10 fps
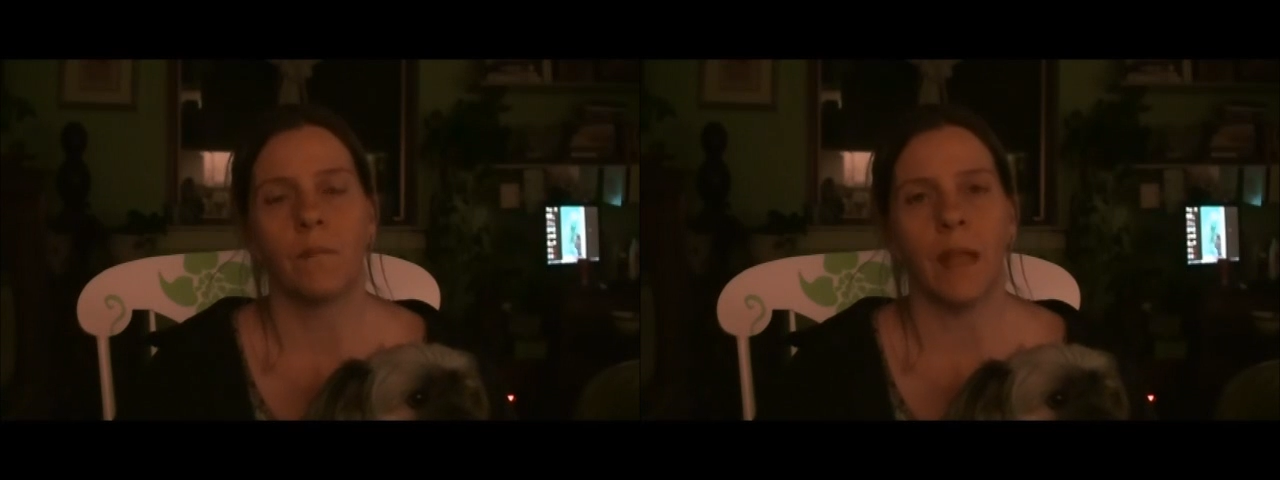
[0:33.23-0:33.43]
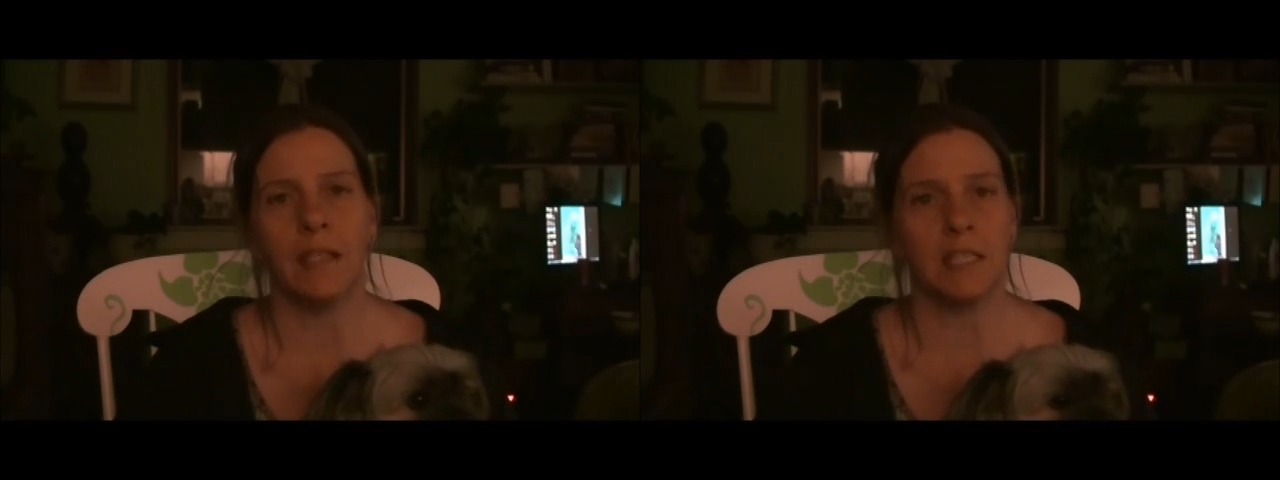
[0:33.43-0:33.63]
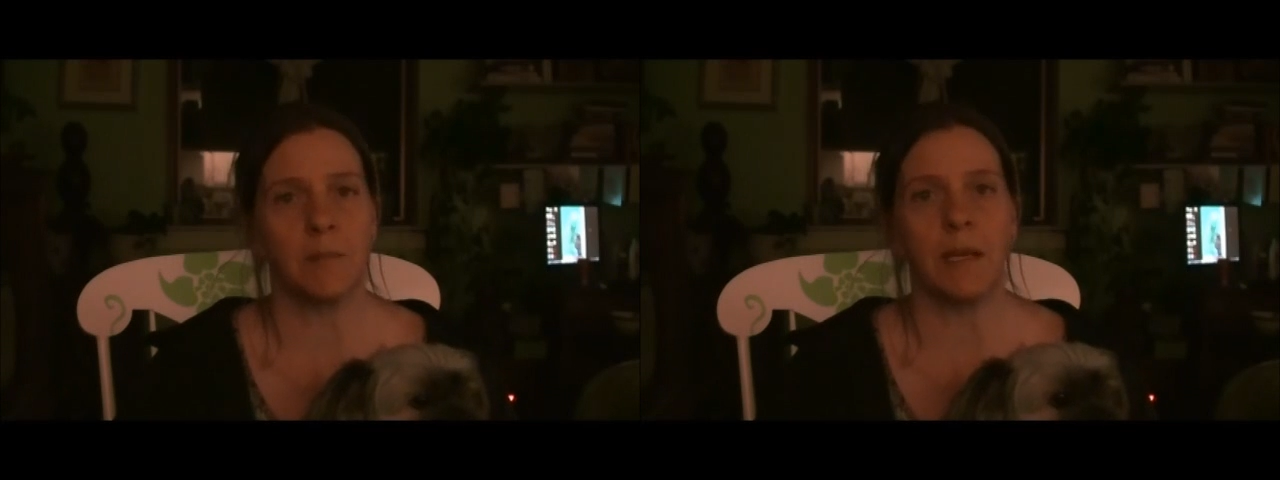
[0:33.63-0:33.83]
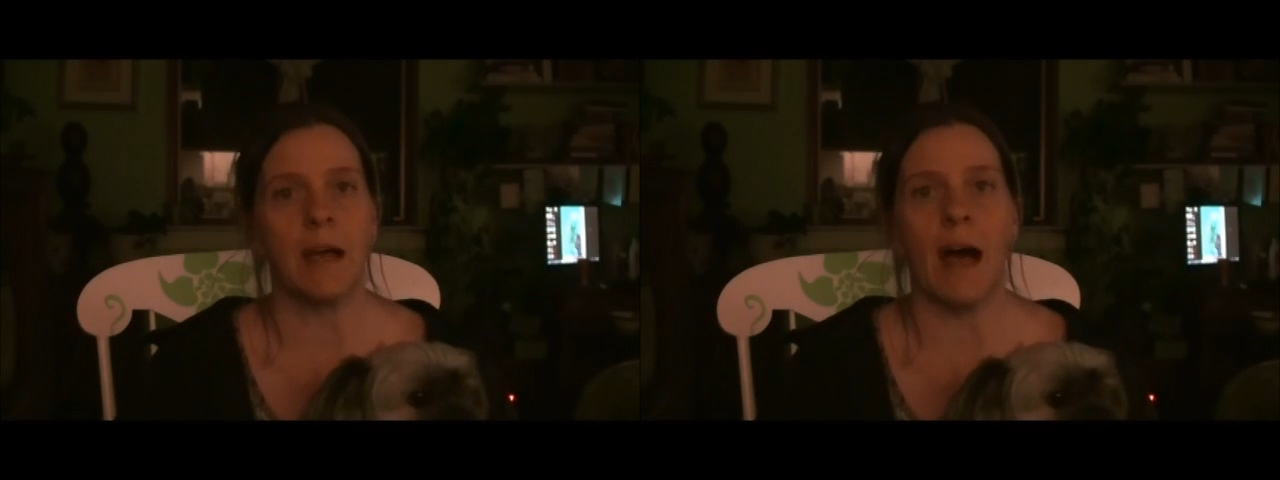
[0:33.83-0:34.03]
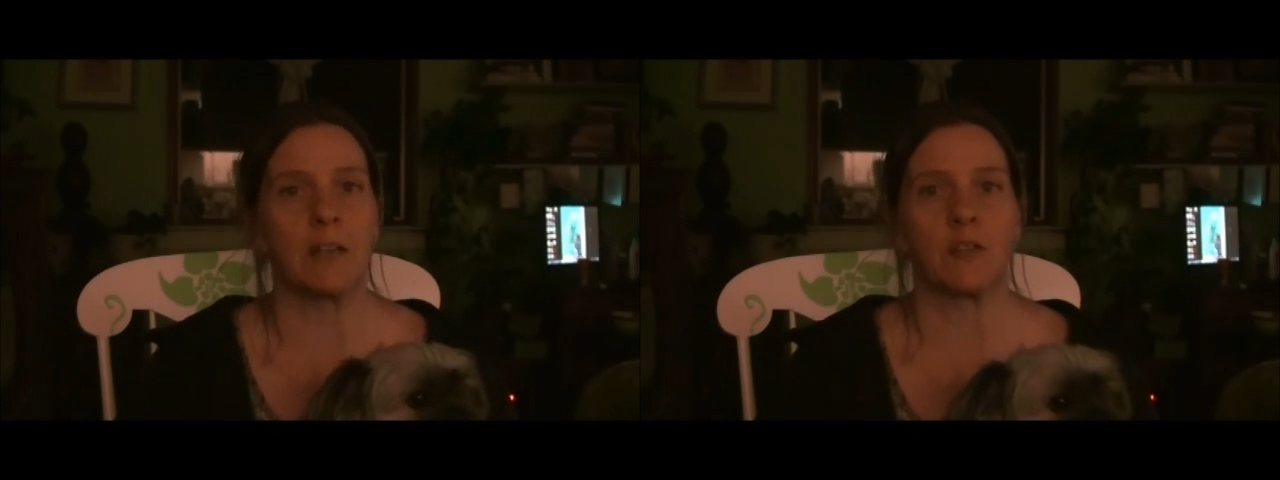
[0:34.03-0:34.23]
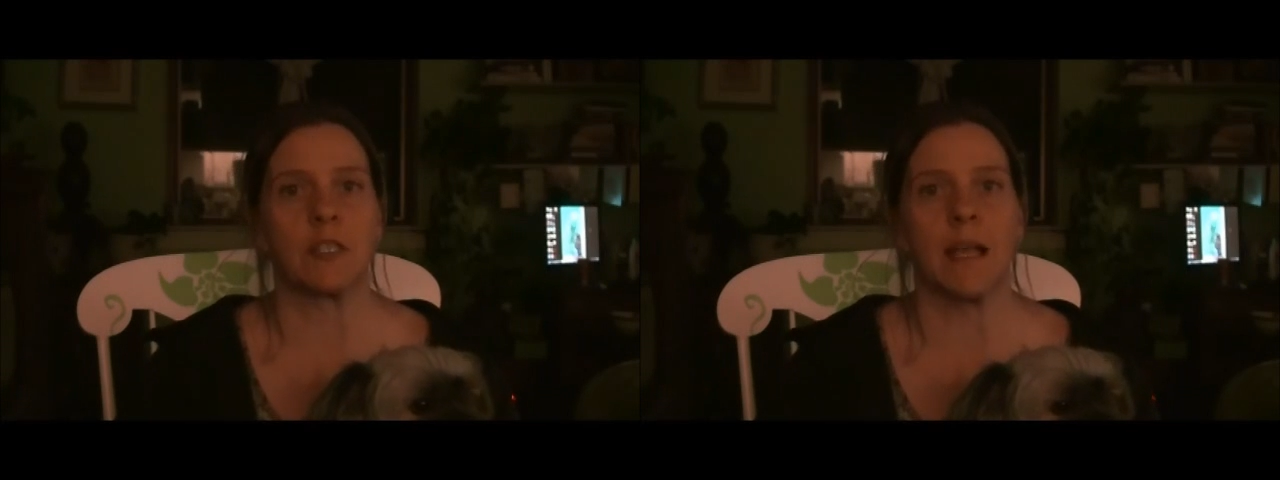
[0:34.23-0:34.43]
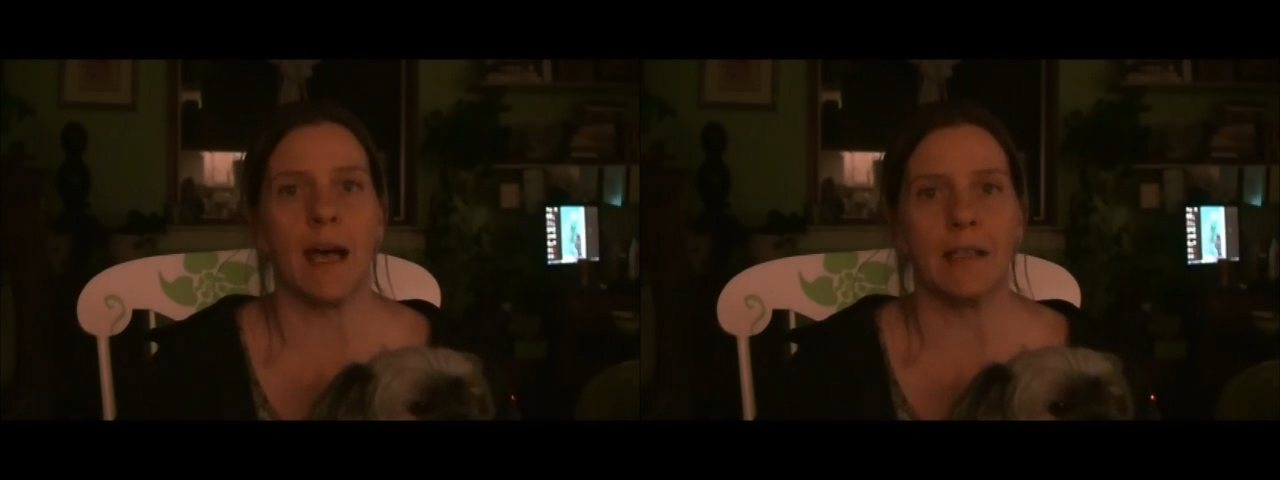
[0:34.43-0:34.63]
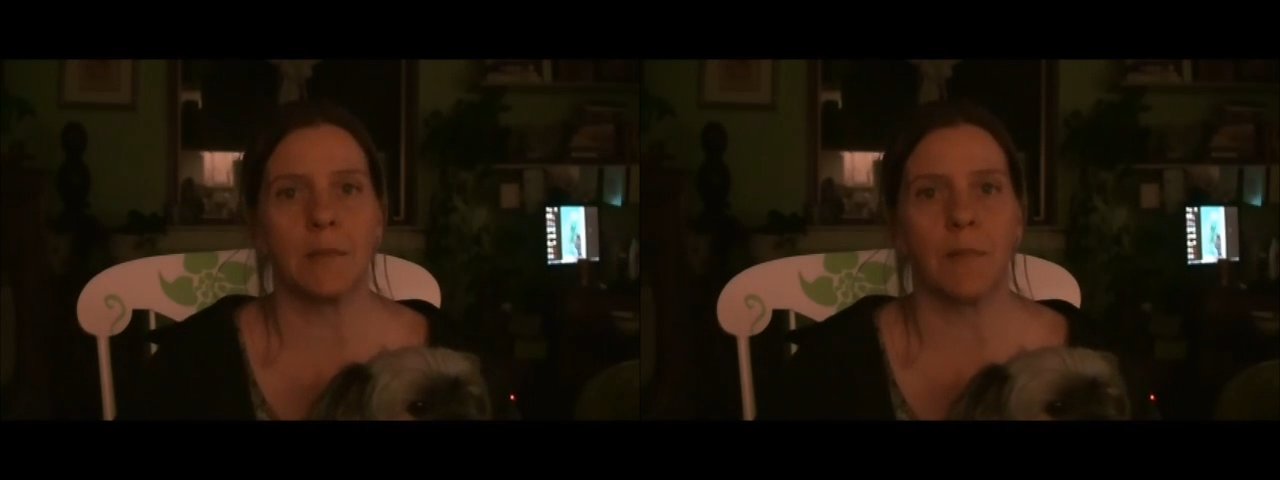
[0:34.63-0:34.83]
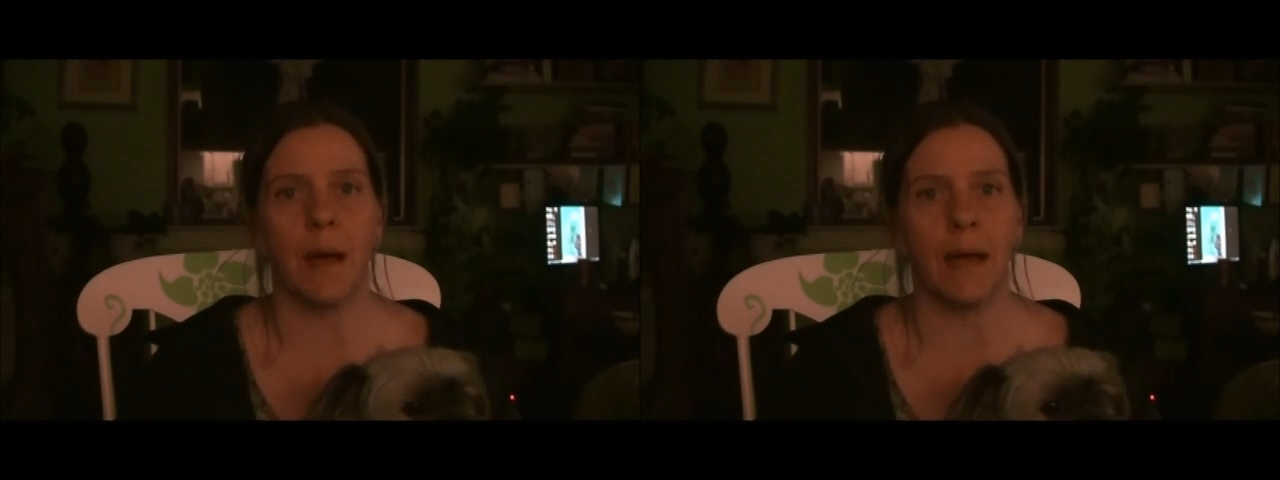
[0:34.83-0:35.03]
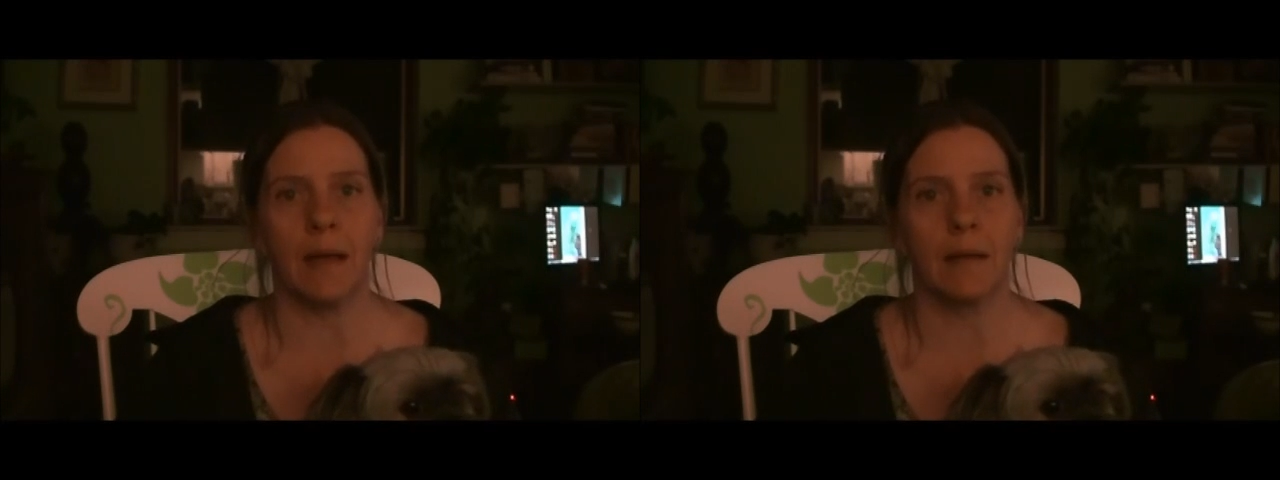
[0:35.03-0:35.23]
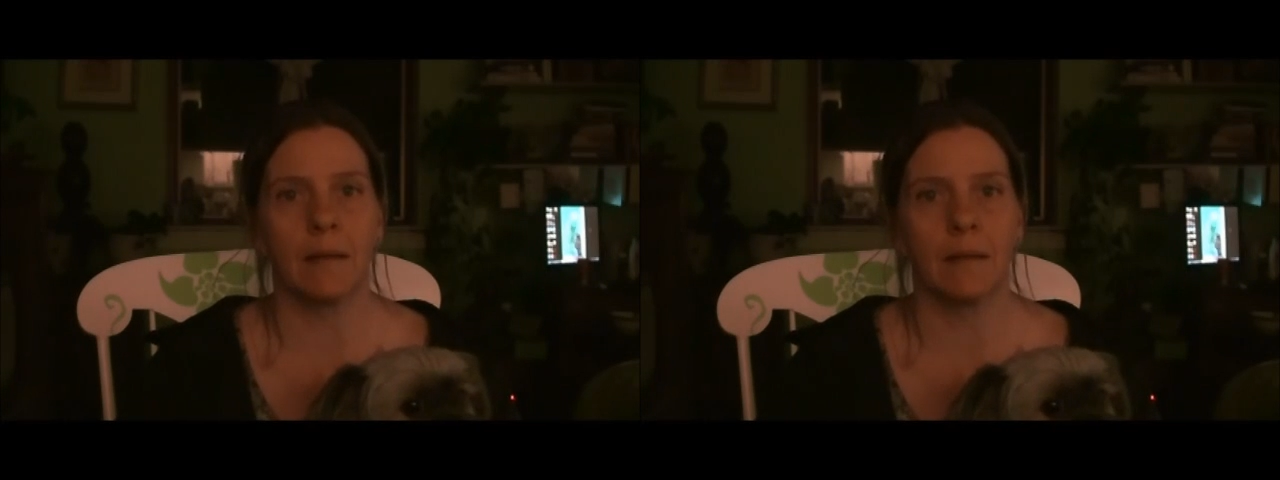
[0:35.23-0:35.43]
and just being ostracized by